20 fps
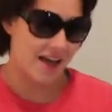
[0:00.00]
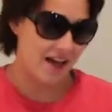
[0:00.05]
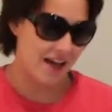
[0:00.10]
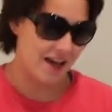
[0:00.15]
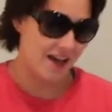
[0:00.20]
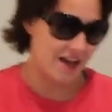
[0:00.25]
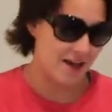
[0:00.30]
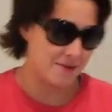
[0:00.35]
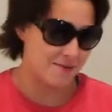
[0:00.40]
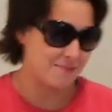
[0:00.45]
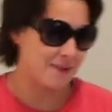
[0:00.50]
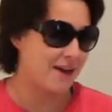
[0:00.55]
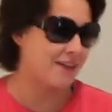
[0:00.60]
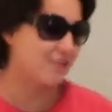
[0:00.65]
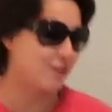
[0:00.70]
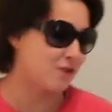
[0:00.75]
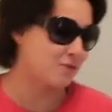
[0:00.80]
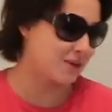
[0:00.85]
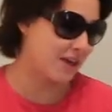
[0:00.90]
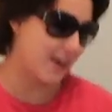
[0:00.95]
Uh, my
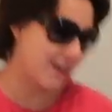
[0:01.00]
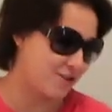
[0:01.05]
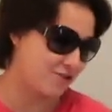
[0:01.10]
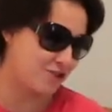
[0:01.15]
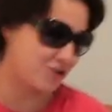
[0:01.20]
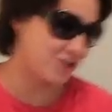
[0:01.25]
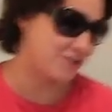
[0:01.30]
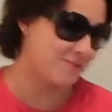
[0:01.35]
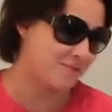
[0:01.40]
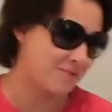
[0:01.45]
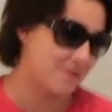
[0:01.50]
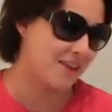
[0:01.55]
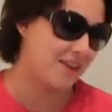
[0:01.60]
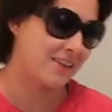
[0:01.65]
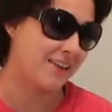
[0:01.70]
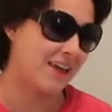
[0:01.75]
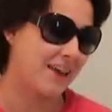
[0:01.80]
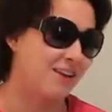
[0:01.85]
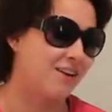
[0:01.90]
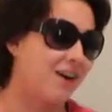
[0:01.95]
location
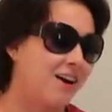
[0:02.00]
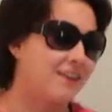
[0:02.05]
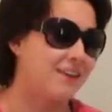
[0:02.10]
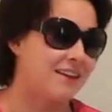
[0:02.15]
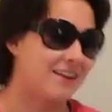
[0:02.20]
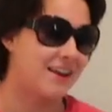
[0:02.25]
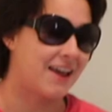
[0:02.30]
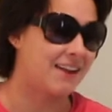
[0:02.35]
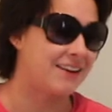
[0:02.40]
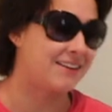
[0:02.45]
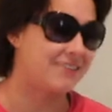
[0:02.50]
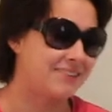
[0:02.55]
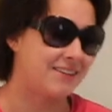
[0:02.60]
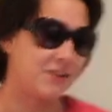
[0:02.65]
cannot in any